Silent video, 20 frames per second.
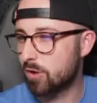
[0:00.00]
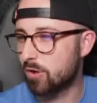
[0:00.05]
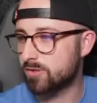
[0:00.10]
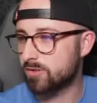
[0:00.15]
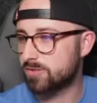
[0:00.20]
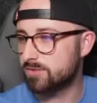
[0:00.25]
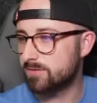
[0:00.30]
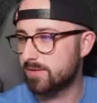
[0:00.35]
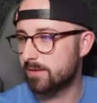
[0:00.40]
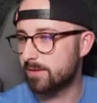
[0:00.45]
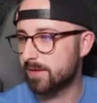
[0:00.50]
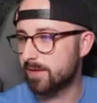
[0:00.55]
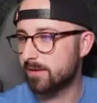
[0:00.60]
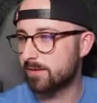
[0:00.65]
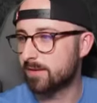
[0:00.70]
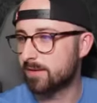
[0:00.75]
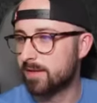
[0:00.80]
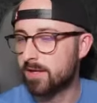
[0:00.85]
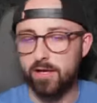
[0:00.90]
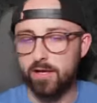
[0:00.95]
Cost, there we go.
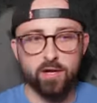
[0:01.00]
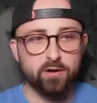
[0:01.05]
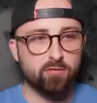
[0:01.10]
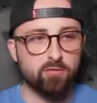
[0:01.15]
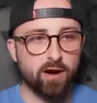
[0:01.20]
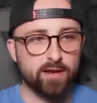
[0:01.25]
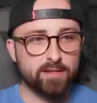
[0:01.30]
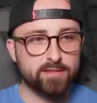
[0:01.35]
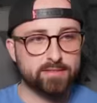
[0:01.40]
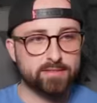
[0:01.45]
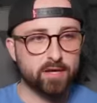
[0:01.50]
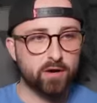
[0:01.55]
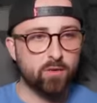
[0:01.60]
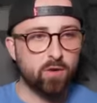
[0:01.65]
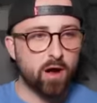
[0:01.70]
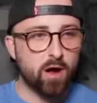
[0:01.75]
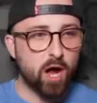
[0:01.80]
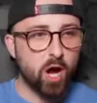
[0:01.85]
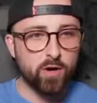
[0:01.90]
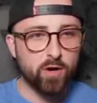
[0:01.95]
Right,
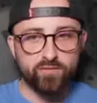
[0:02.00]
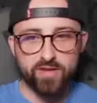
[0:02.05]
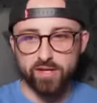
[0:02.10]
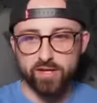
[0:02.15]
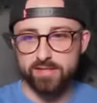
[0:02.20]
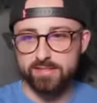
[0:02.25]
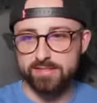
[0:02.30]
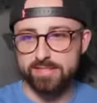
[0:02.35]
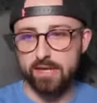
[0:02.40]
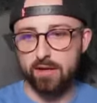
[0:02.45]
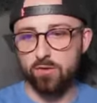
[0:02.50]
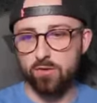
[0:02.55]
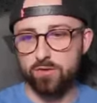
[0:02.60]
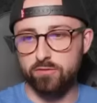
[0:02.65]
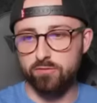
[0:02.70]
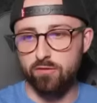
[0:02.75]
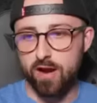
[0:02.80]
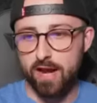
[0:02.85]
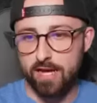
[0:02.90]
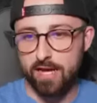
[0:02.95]
so hopefully you can see along
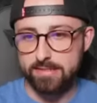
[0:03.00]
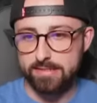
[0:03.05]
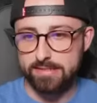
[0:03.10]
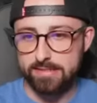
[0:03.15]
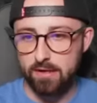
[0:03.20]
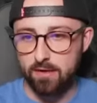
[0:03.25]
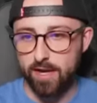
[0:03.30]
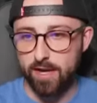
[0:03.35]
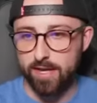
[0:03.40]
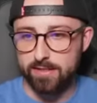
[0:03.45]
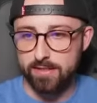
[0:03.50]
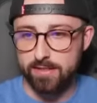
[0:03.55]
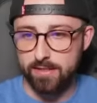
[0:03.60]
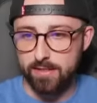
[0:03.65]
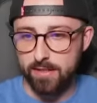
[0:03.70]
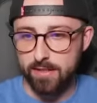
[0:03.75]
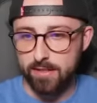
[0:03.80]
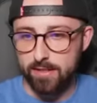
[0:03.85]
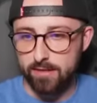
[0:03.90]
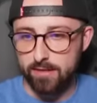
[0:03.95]
the right-hand side,
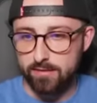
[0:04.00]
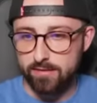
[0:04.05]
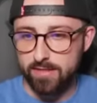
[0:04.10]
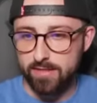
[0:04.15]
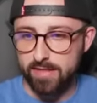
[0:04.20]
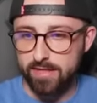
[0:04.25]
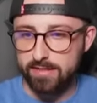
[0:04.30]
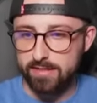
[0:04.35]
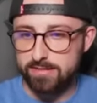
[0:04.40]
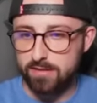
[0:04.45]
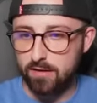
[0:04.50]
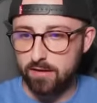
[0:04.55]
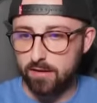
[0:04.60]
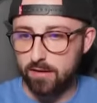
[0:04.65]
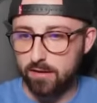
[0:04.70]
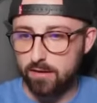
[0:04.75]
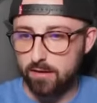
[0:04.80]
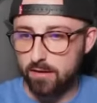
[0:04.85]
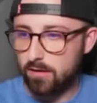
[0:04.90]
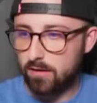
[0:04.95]
these
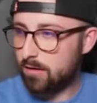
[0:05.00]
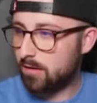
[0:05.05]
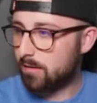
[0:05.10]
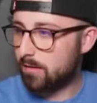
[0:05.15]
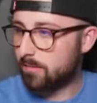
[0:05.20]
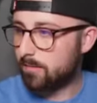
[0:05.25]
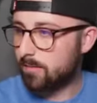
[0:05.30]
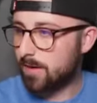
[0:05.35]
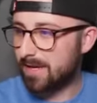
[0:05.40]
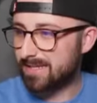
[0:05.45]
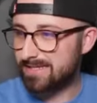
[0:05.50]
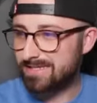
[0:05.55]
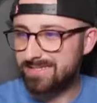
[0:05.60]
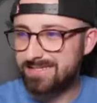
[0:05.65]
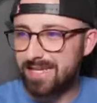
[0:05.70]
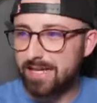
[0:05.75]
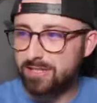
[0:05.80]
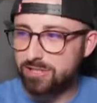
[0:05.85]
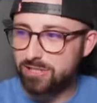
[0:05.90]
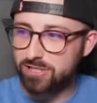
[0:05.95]
are
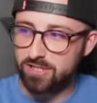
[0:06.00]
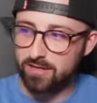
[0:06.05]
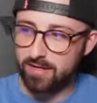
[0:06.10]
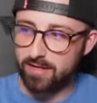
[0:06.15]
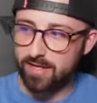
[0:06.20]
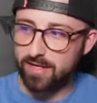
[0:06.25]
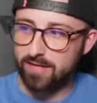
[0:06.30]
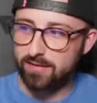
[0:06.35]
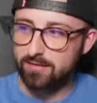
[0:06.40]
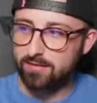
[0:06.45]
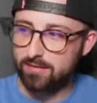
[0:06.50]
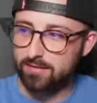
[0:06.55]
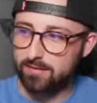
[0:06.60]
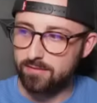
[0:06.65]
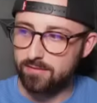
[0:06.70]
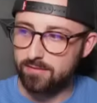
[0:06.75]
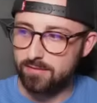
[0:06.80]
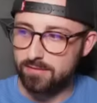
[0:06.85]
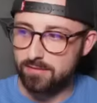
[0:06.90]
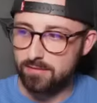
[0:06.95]
essentially
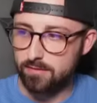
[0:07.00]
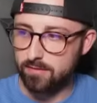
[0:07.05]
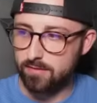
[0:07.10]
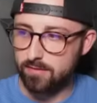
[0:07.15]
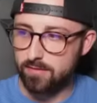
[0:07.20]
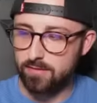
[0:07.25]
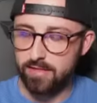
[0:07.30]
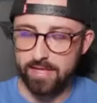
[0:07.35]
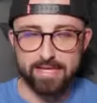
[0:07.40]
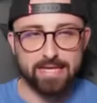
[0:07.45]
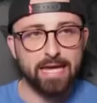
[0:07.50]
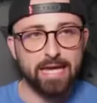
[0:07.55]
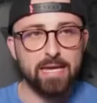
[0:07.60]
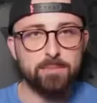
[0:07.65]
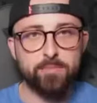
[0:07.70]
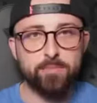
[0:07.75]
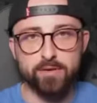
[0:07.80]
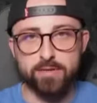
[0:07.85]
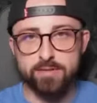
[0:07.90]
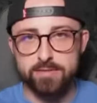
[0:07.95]
the
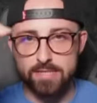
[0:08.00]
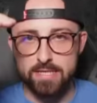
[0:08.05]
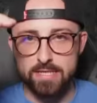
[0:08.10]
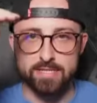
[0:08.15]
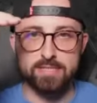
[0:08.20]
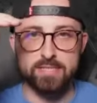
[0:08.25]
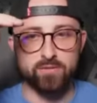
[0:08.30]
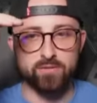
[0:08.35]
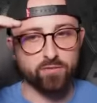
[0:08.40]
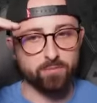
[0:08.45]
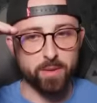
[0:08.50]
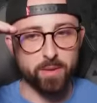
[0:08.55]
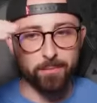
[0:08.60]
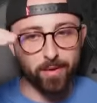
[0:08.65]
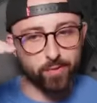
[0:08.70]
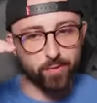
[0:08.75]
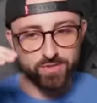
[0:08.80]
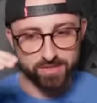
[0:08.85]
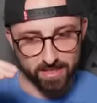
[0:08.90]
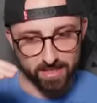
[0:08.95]
keepers listed from the
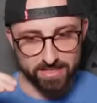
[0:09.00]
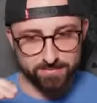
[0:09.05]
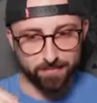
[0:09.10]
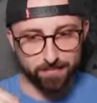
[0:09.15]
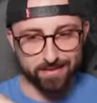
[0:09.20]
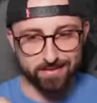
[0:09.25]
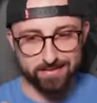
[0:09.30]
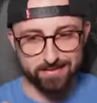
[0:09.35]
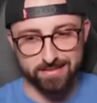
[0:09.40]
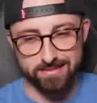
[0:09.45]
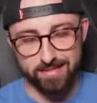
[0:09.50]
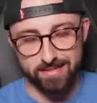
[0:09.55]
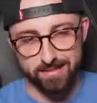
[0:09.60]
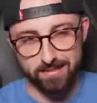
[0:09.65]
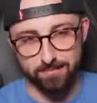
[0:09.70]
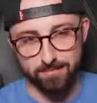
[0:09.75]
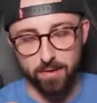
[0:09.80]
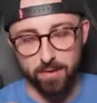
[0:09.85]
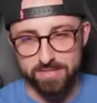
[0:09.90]
most expensive